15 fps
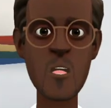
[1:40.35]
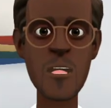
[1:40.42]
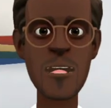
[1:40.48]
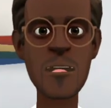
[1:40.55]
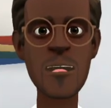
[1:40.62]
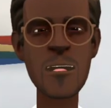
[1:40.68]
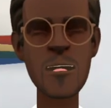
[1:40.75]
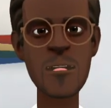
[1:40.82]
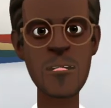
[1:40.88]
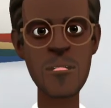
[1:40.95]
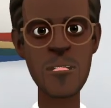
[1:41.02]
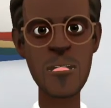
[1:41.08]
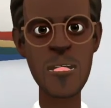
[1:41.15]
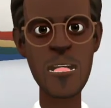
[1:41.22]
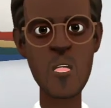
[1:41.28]

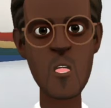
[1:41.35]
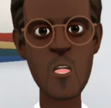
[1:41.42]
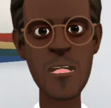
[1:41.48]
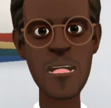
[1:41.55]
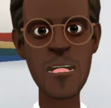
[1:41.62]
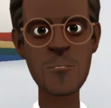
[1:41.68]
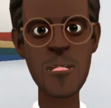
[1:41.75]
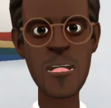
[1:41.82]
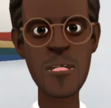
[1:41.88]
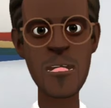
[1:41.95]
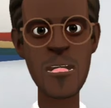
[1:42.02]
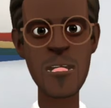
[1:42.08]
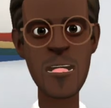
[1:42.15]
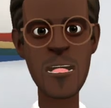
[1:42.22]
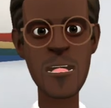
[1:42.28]
192 kilobits
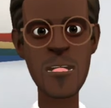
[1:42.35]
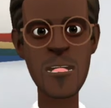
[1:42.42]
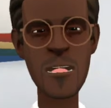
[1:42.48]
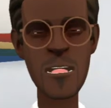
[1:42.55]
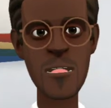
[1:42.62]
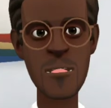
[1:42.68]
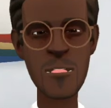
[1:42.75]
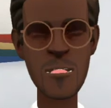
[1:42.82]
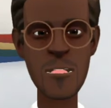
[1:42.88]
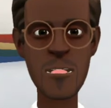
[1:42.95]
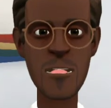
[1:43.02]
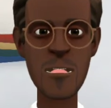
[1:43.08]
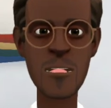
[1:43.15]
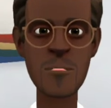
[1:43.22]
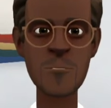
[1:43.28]
instruction
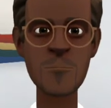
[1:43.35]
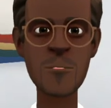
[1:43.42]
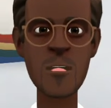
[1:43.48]
cache,